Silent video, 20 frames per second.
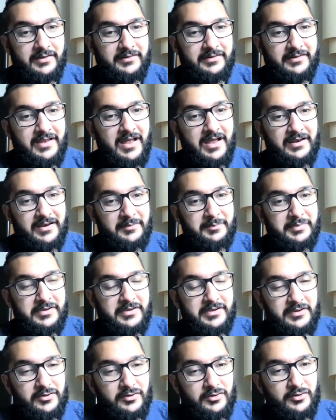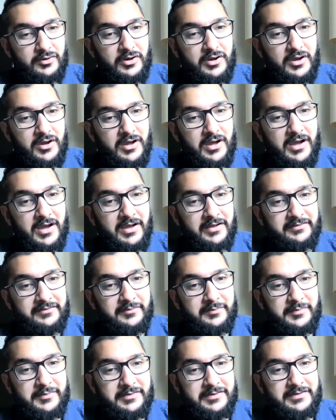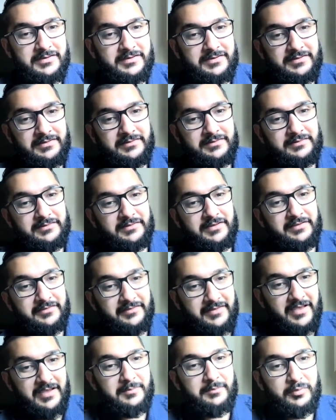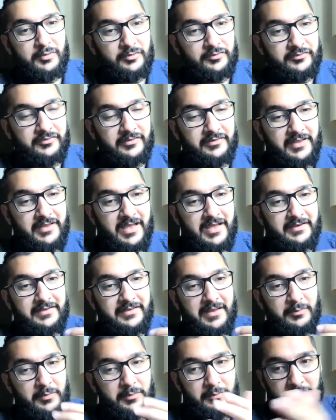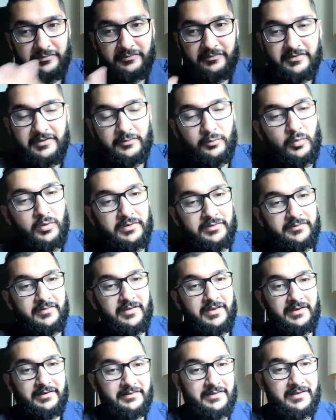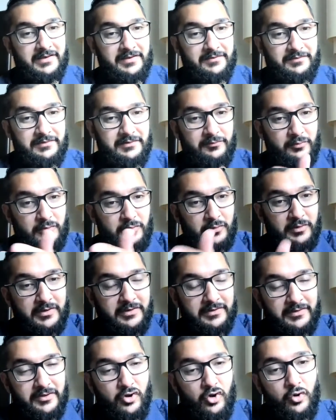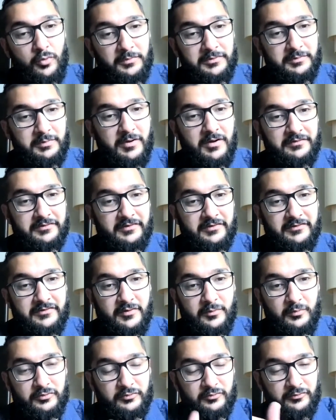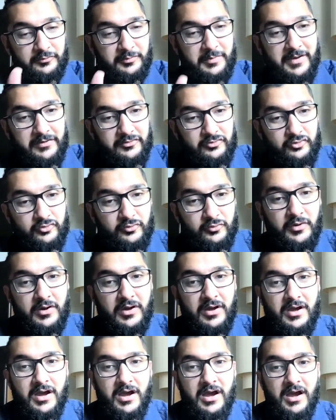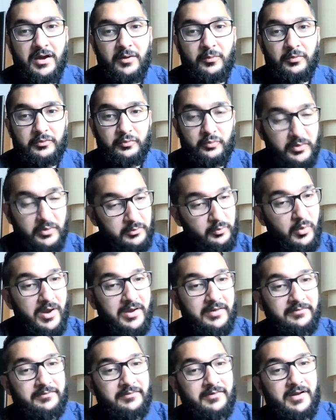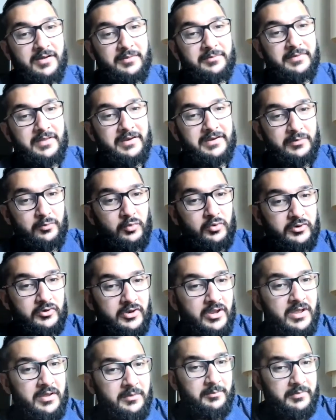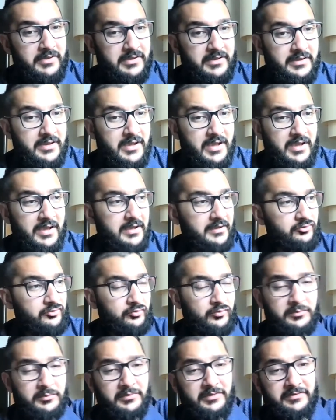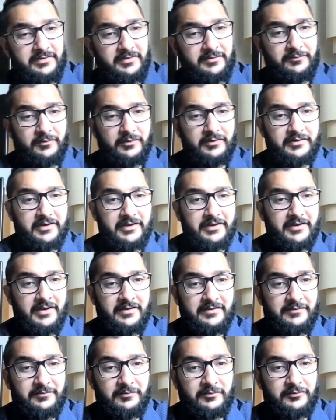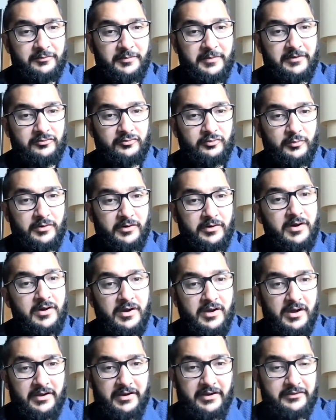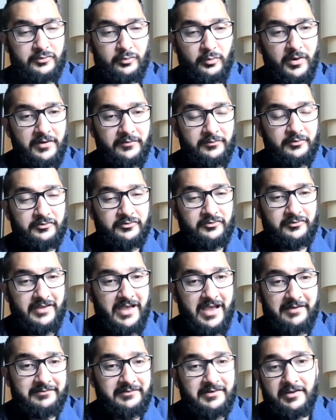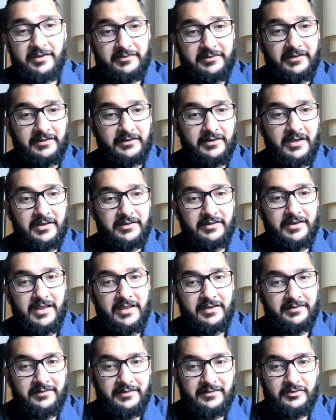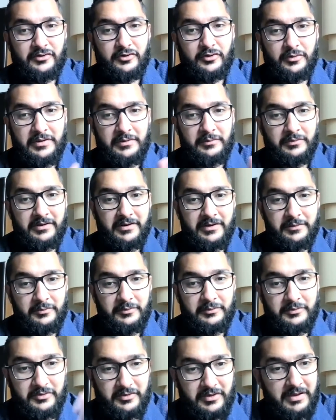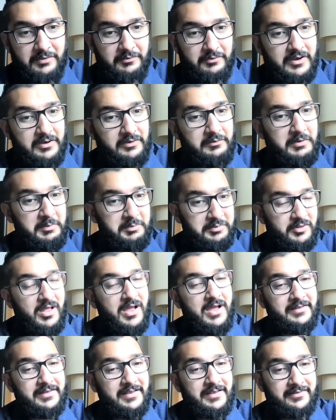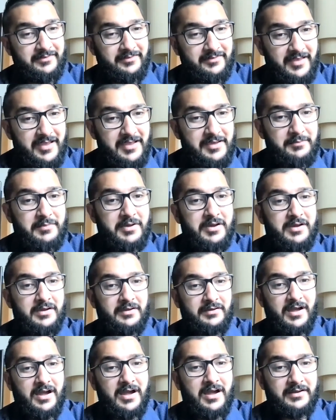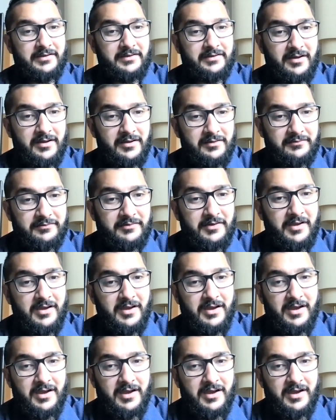did not appear to be the same person that we would see in one setting, that even if we were in the home of the Prophet with respect to with one wife, that he wouldn't be extremely different in a different space where another wife would just have nothing. And you know, he would apply that same kind of